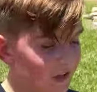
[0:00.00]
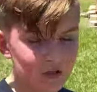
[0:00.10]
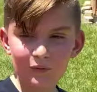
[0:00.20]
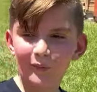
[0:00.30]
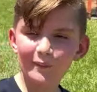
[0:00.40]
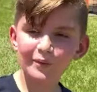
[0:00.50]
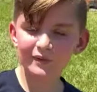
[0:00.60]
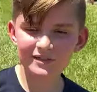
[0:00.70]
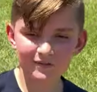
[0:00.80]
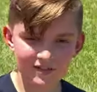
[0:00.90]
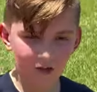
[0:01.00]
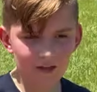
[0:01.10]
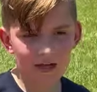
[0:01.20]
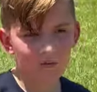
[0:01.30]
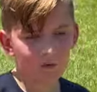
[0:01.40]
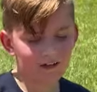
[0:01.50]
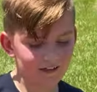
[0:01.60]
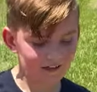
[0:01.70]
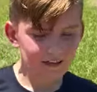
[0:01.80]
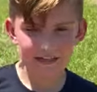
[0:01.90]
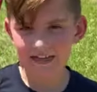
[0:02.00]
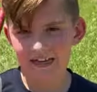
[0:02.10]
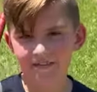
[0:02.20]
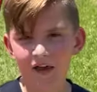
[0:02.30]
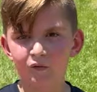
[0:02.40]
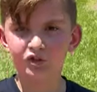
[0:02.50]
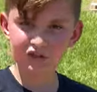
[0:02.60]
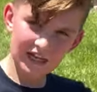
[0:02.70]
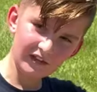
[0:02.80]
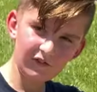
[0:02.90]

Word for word: remember when we saw that one kid that was just like